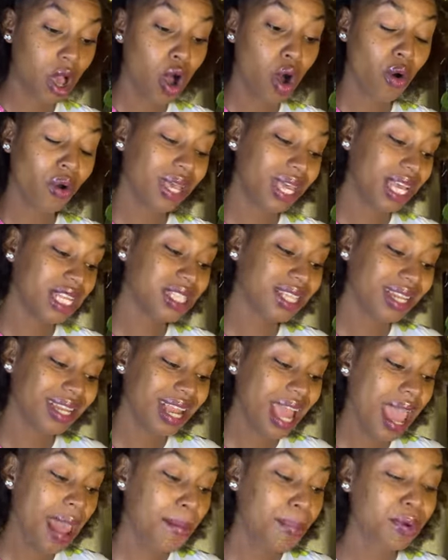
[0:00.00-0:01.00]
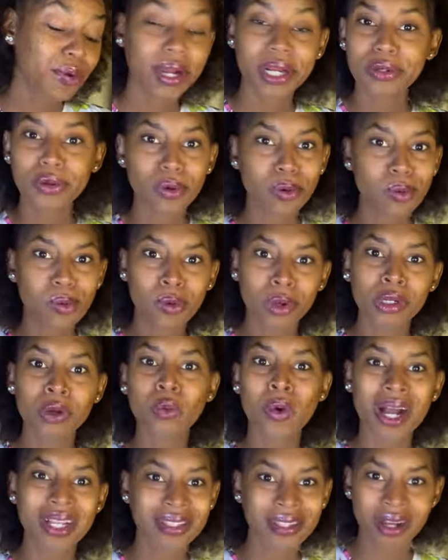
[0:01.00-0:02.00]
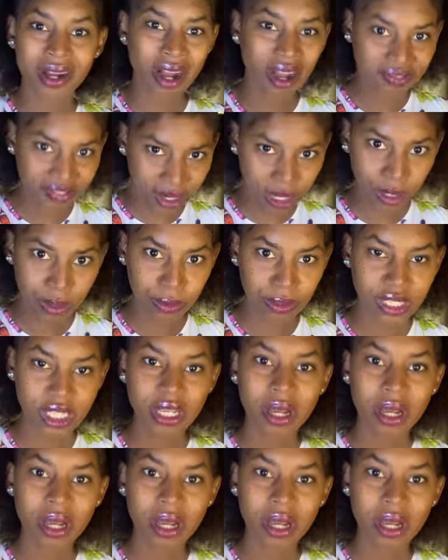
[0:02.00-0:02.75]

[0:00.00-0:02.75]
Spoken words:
Okay, so the Emperor don't only want to take off your clothes.